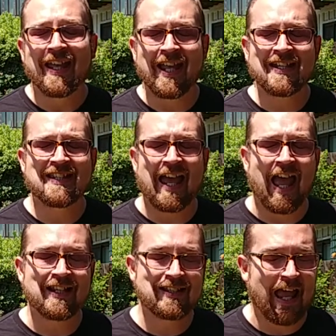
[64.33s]

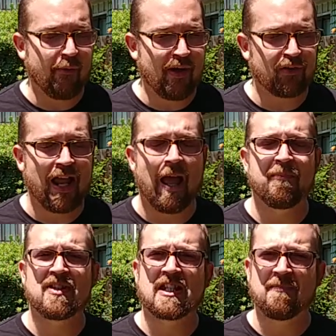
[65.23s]
Instax, however,
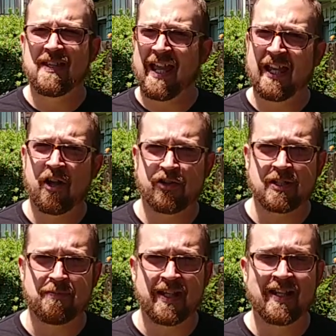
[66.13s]
happens to be 800
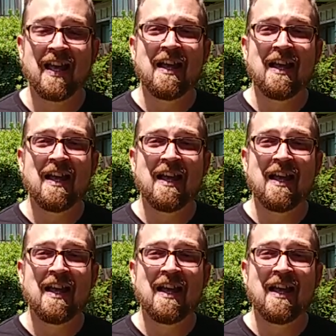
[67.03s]
speed.